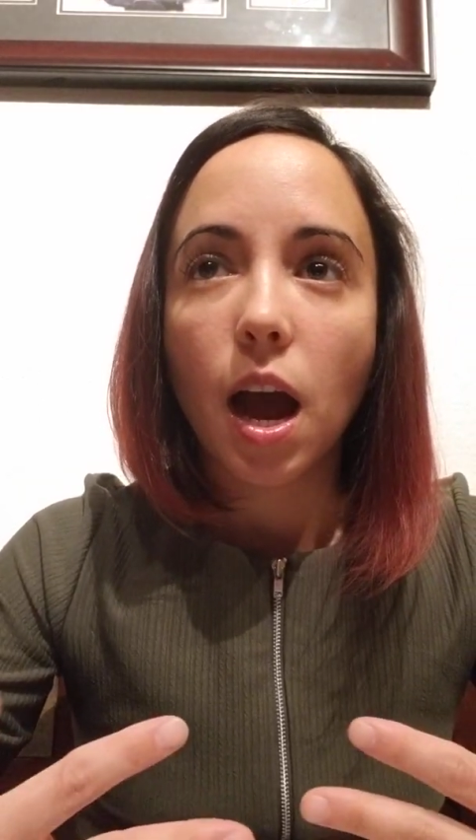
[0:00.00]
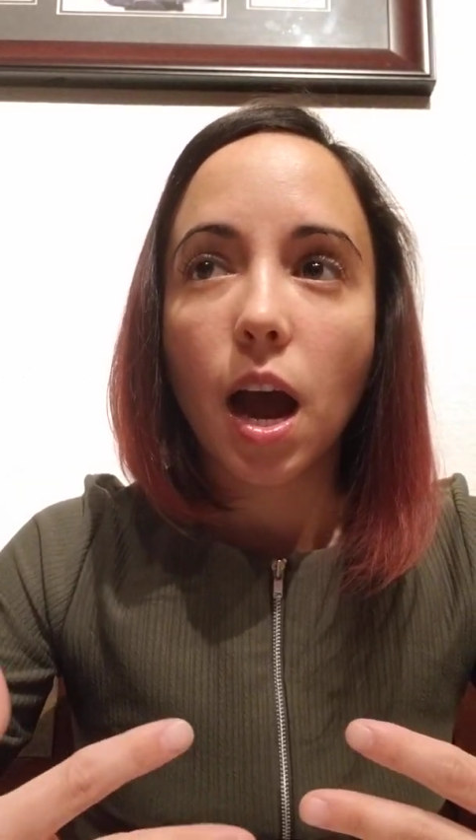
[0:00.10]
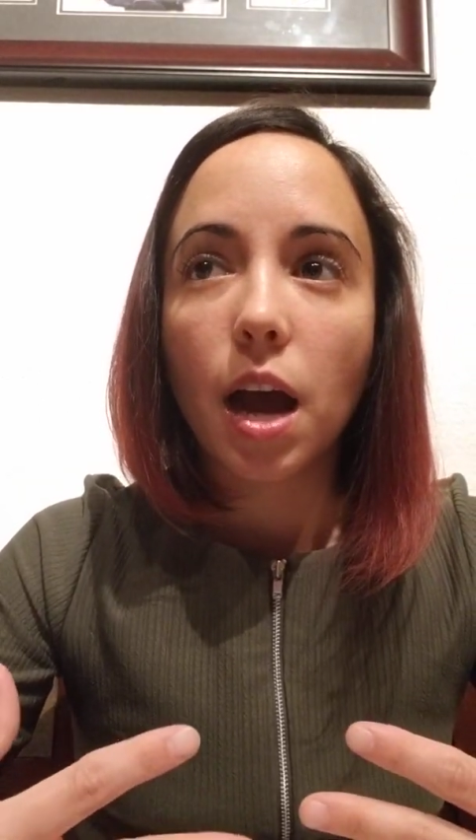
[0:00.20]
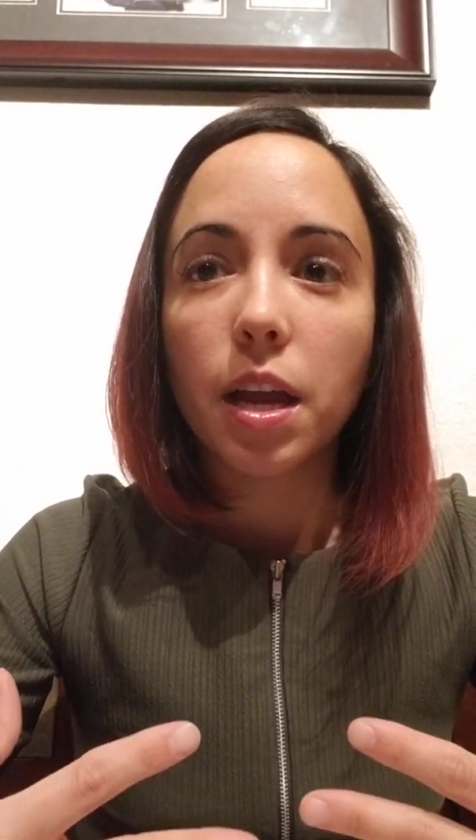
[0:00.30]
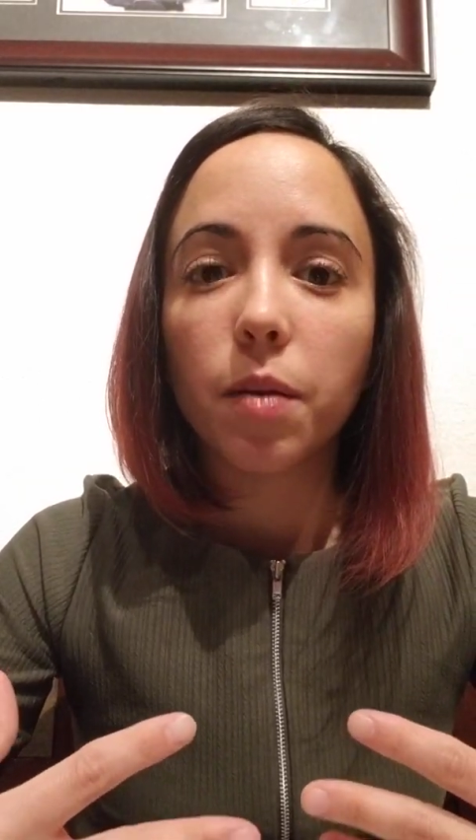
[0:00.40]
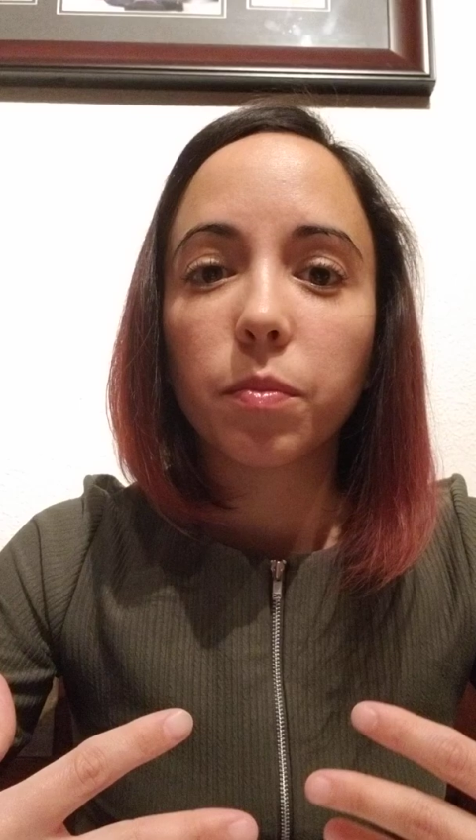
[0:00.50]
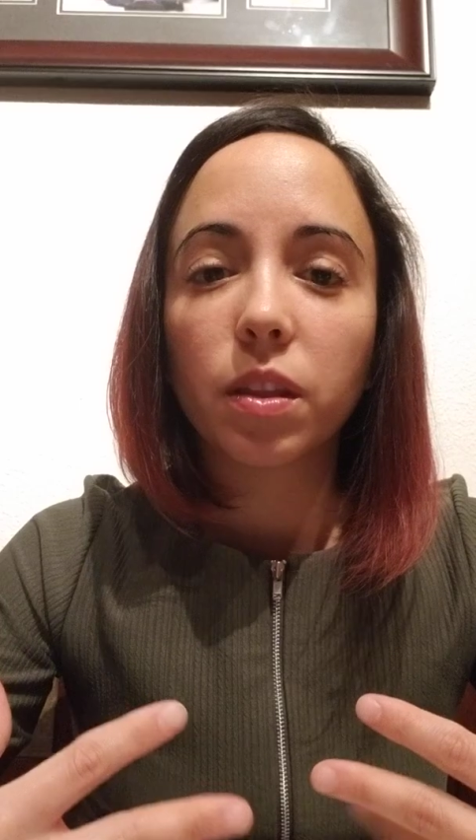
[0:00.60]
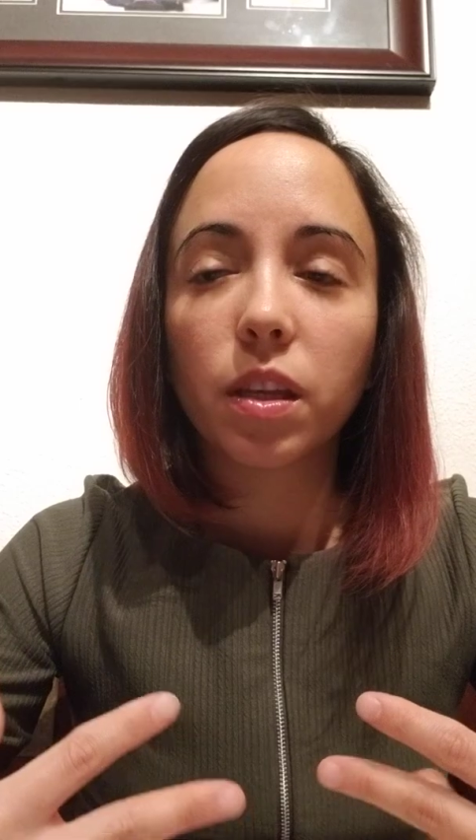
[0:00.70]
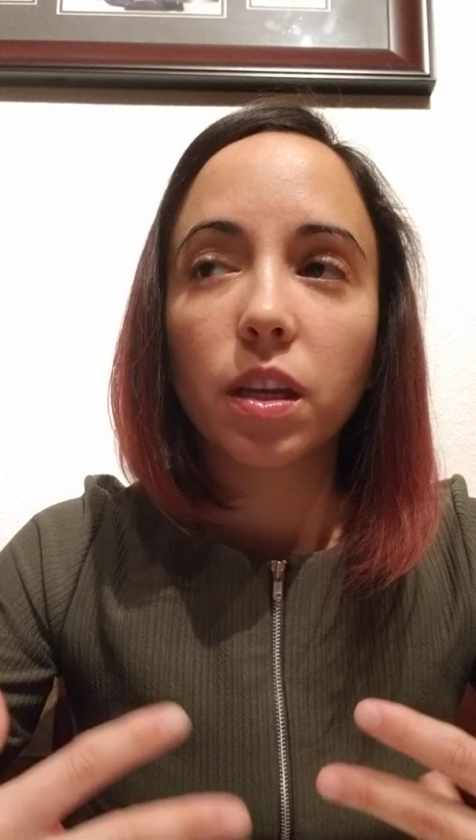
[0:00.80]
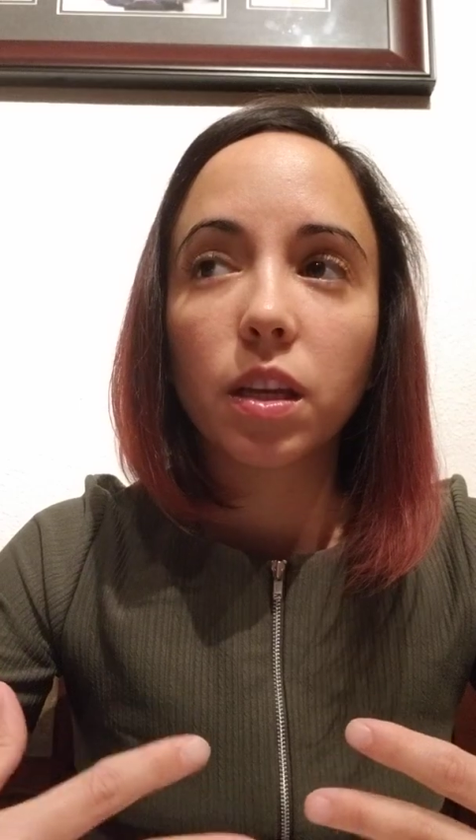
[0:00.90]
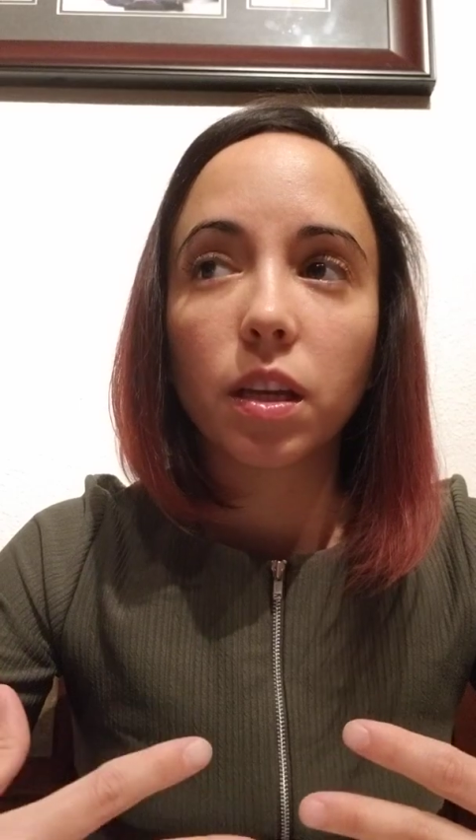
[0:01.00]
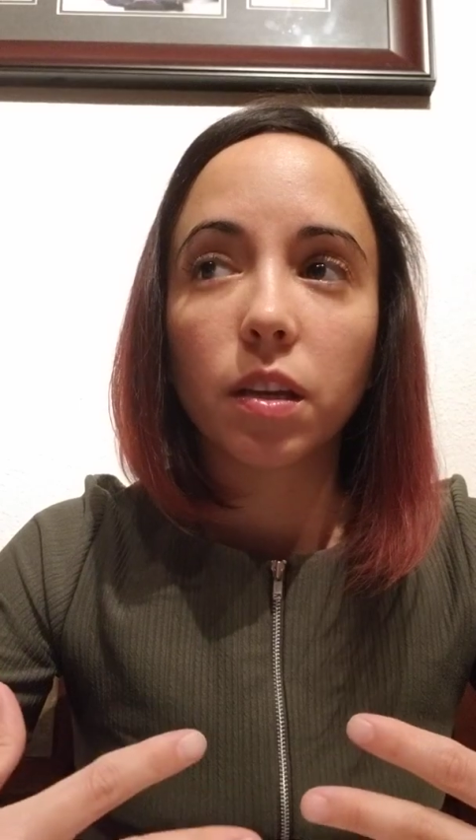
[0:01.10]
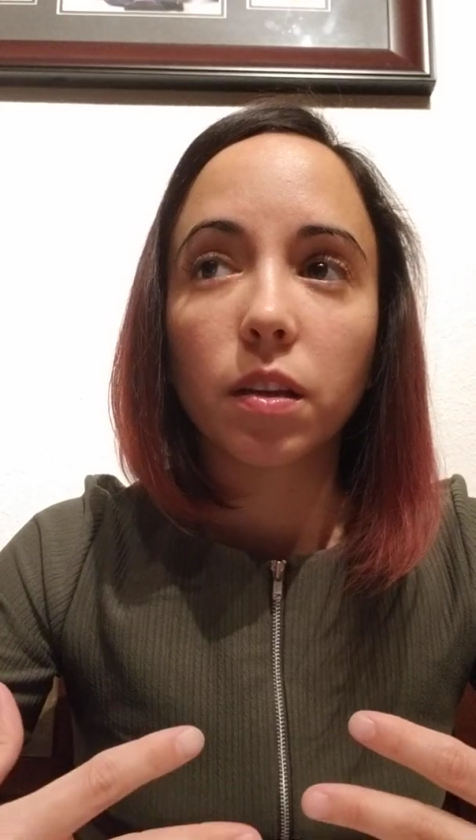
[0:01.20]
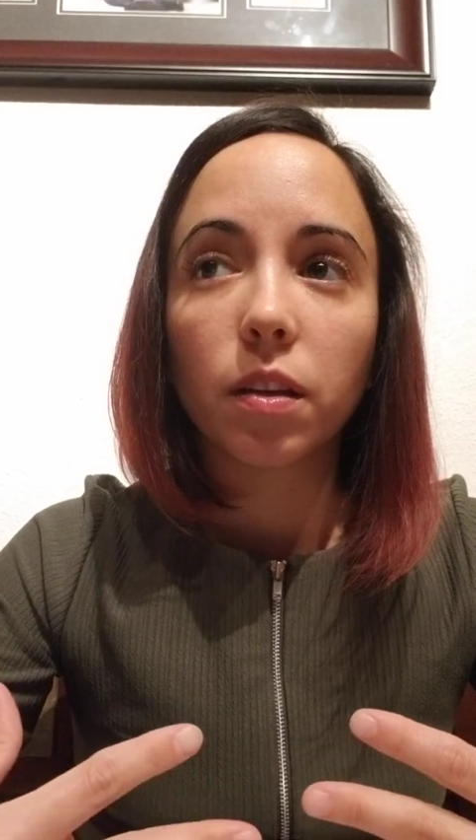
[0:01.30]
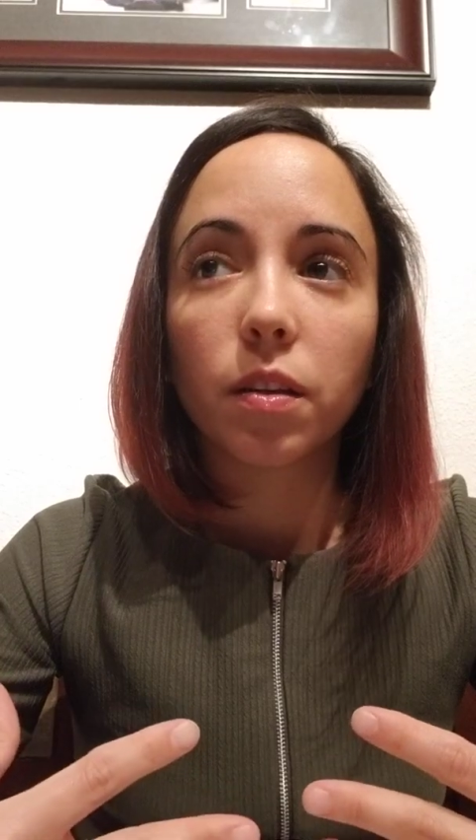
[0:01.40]
I am
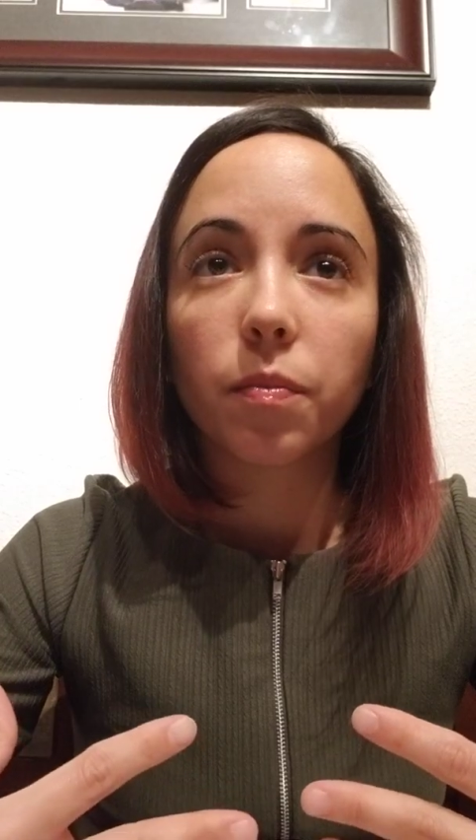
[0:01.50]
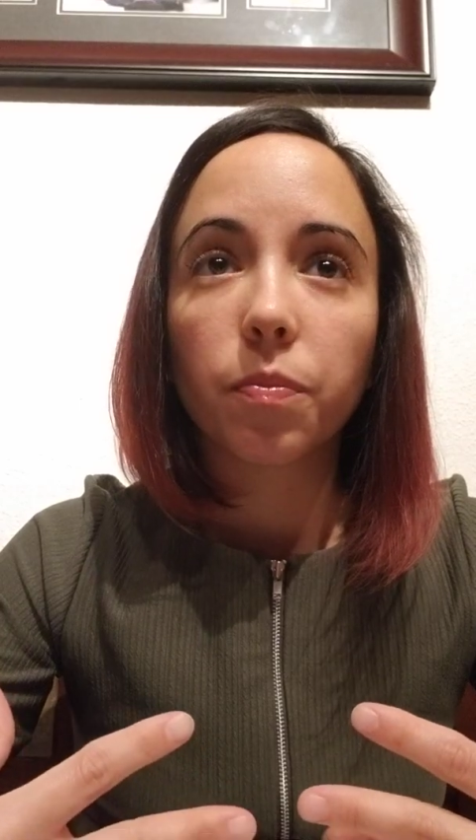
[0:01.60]
thinking,